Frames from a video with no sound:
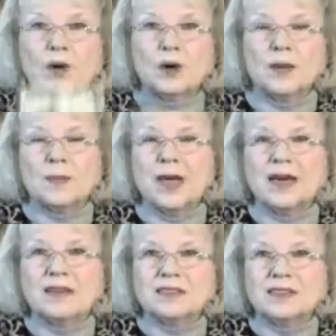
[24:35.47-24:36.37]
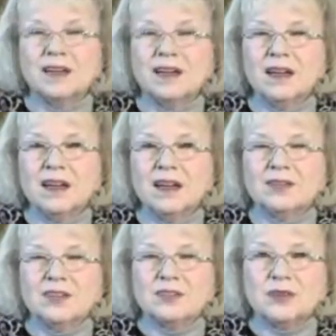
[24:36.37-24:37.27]
about
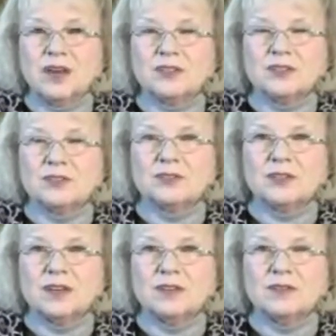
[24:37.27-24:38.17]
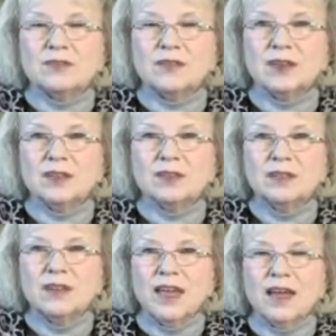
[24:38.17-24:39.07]
the treasures of uh,
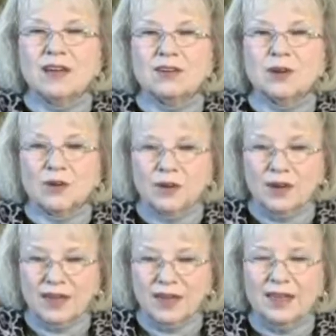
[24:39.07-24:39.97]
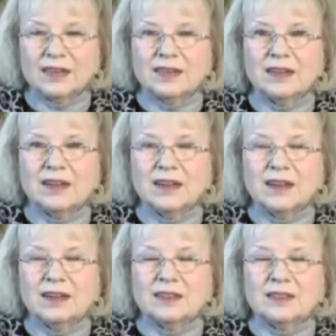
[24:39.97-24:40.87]
how glory and
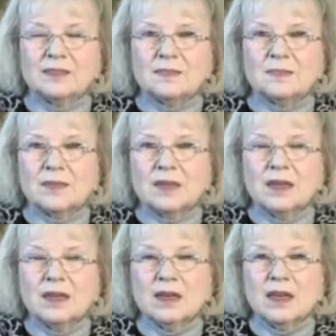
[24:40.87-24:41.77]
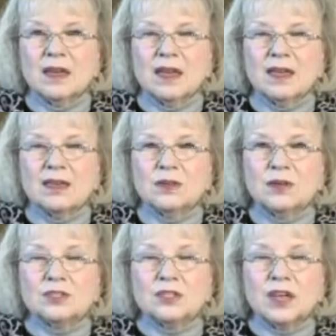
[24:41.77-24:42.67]
um,
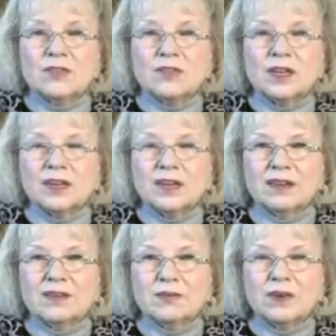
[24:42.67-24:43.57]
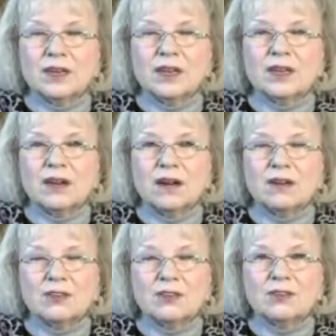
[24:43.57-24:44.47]
and suffering really
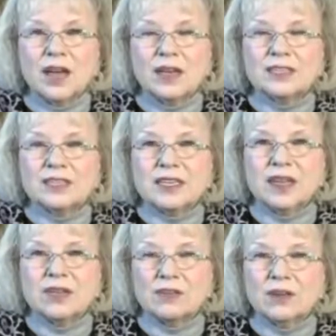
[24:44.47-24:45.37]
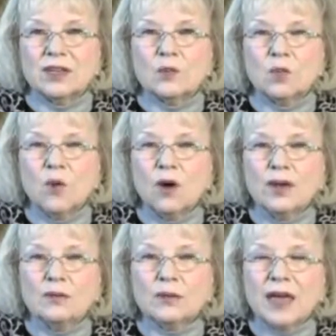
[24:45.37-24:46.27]
are united together in
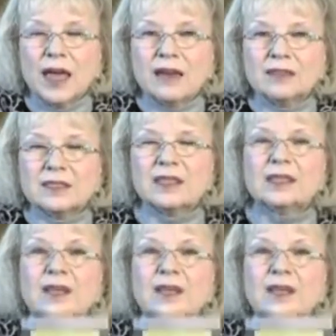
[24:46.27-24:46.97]
one reality.